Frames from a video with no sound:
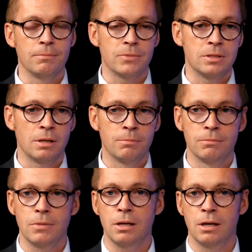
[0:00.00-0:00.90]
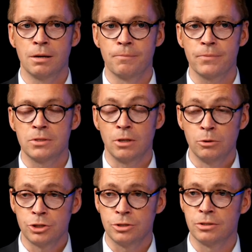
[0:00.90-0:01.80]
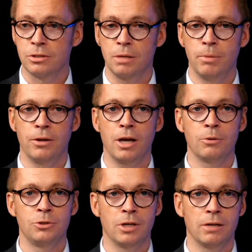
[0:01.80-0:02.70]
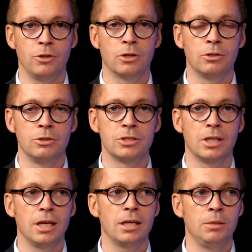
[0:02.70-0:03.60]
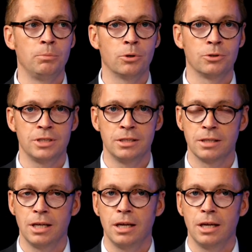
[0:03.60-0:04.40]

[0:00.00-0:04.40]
some solutions about how to have your goods imported